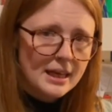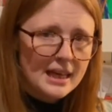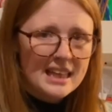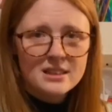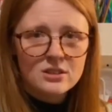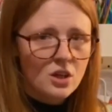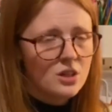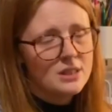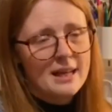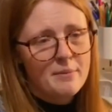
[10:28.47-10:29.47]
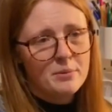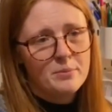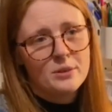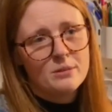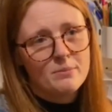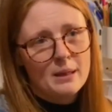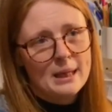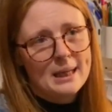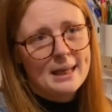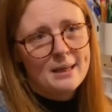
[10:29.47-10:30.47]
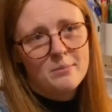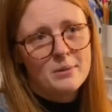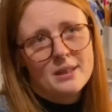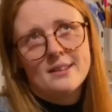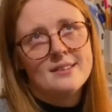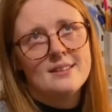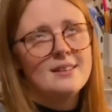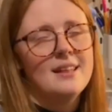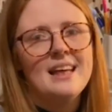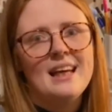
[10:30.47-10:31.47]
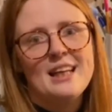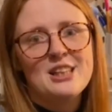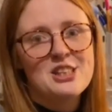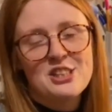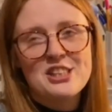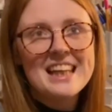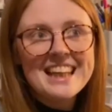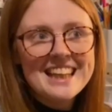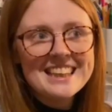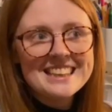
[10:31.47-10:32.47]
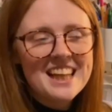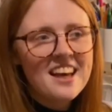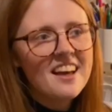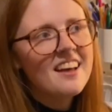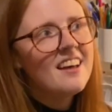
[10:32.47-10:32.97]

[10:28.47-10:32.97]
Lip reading: It's not a separate button placket because it's just easier.